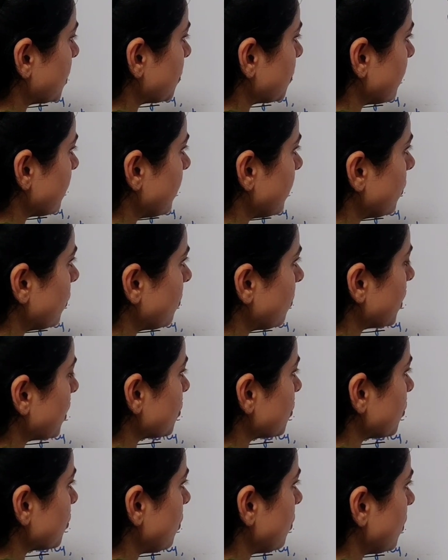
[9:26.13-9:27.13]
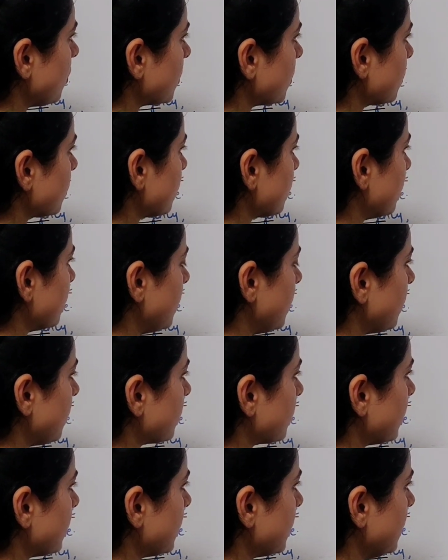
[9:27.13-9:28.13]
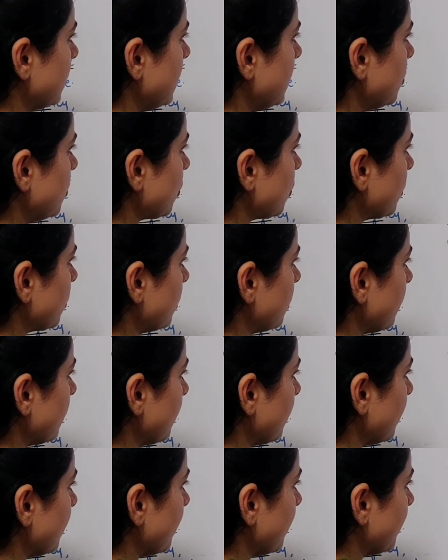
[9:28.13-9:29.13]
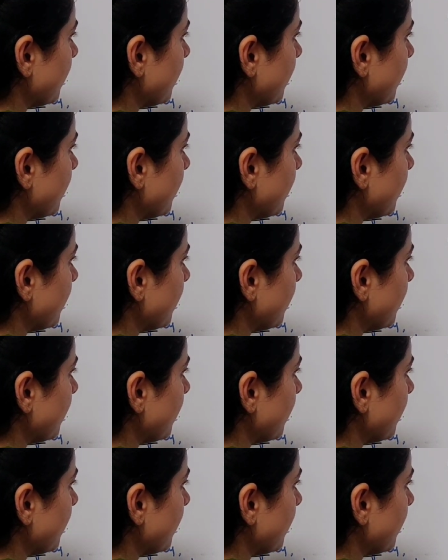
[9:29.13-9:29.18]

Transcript: marginal revenue and marginal cost intersect each other.